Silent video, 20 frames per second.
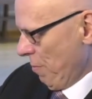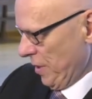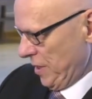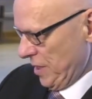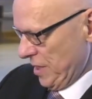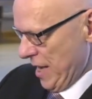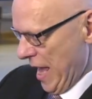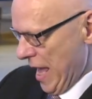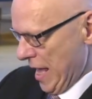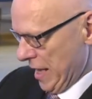
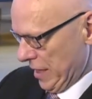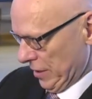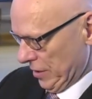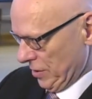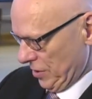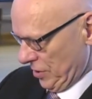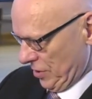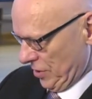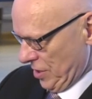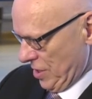but it
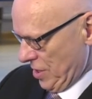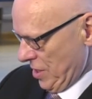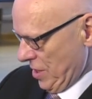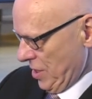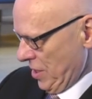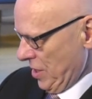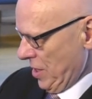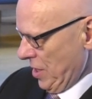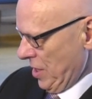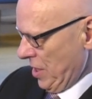ends
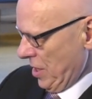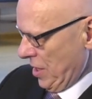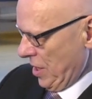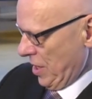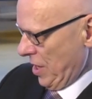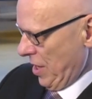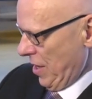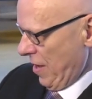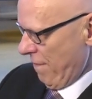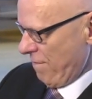
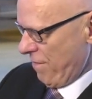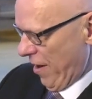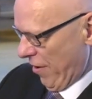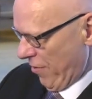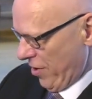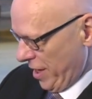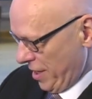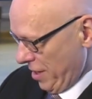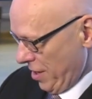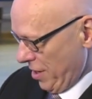
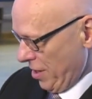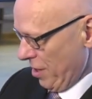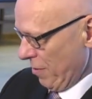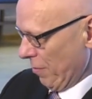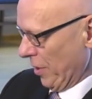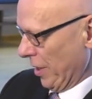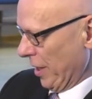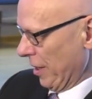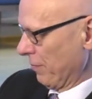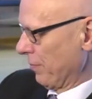very
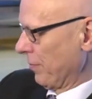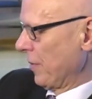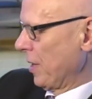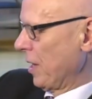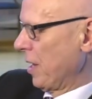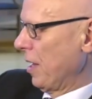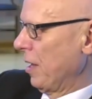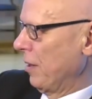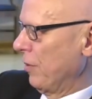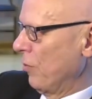calmly
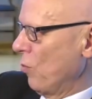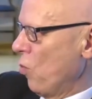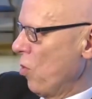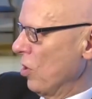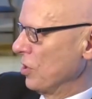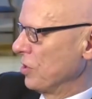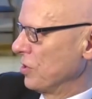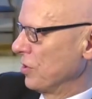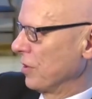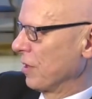in
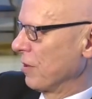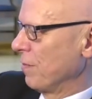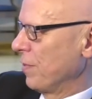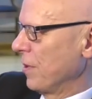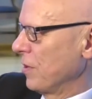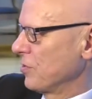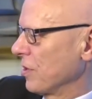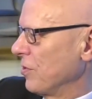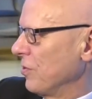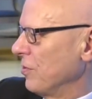what the
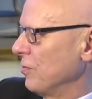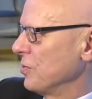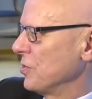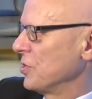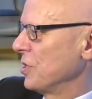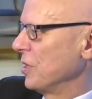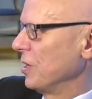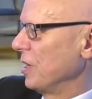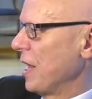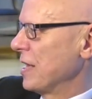composer calls
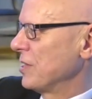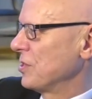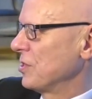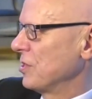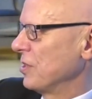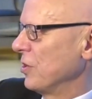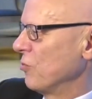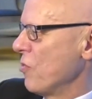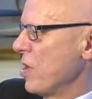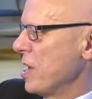
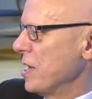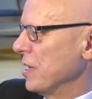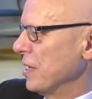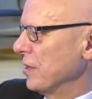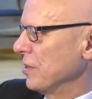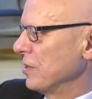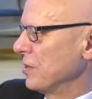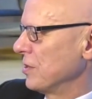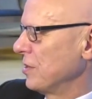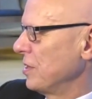celestial
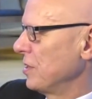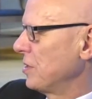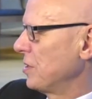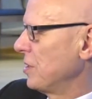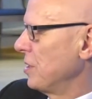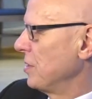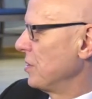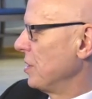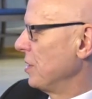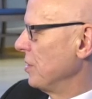radiance.
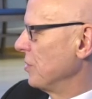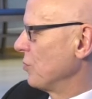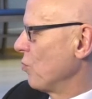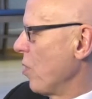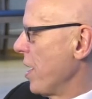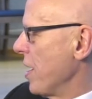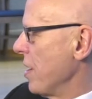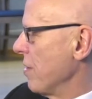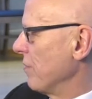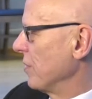This is his
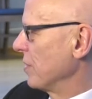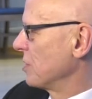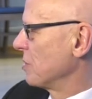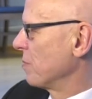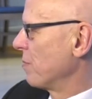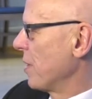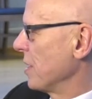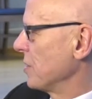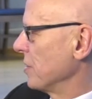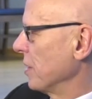way of
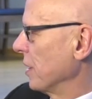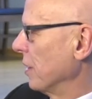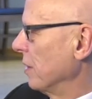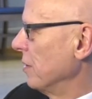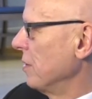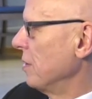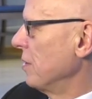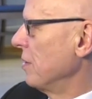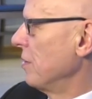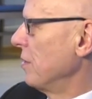
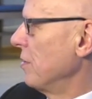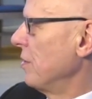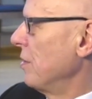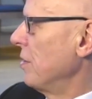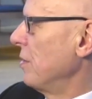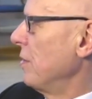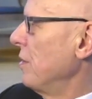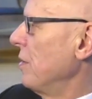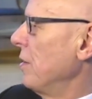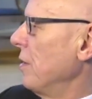expressing
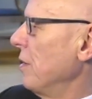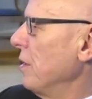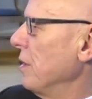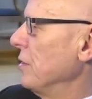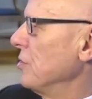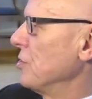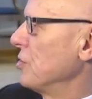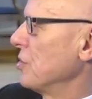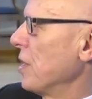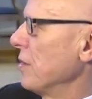
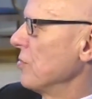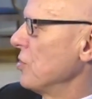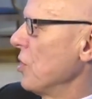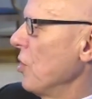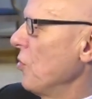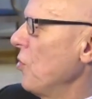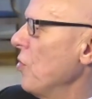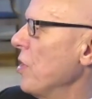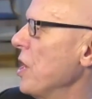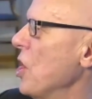Lin Zhao's
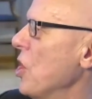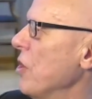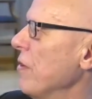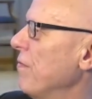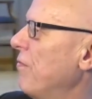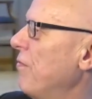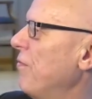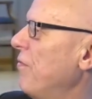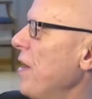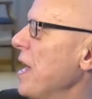not only
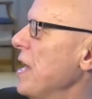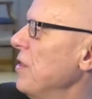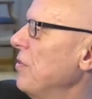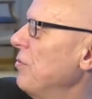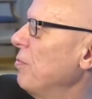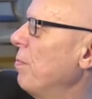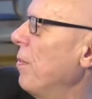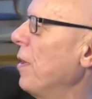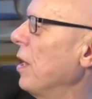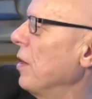her
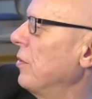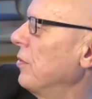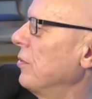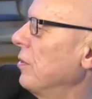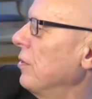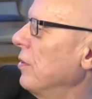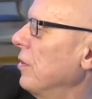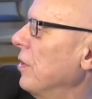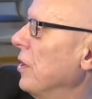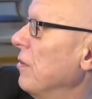faith,
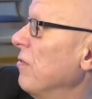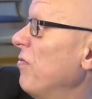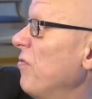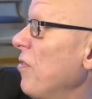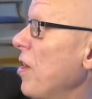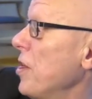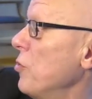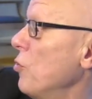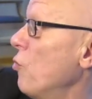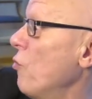but her
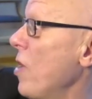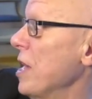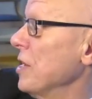final